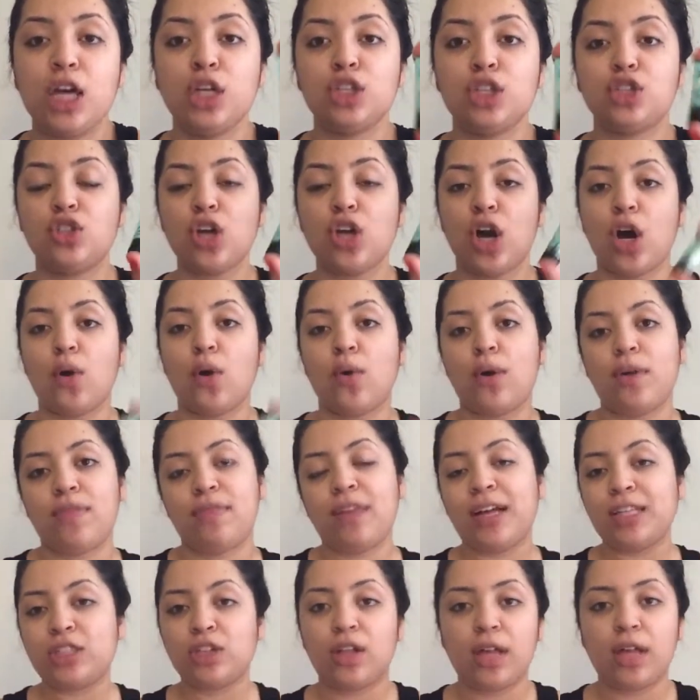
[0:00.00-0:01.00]
So
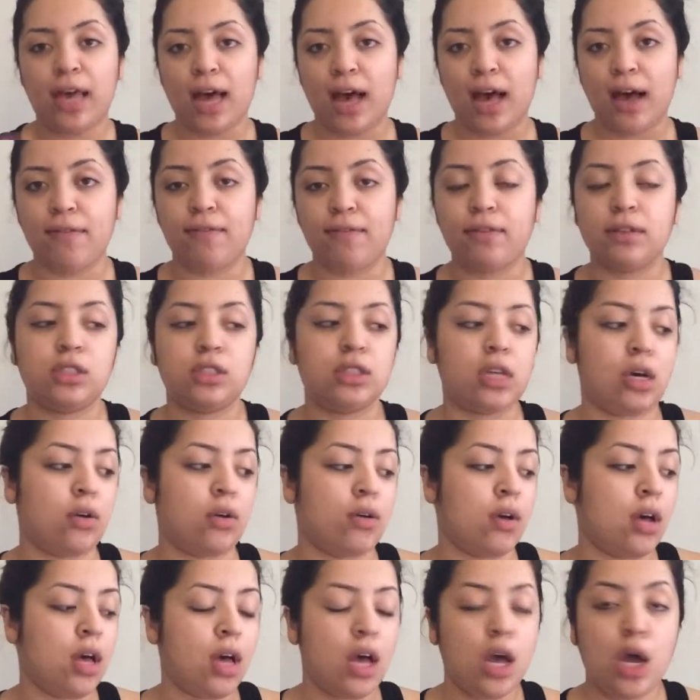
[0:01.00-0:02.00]
that's all I have. So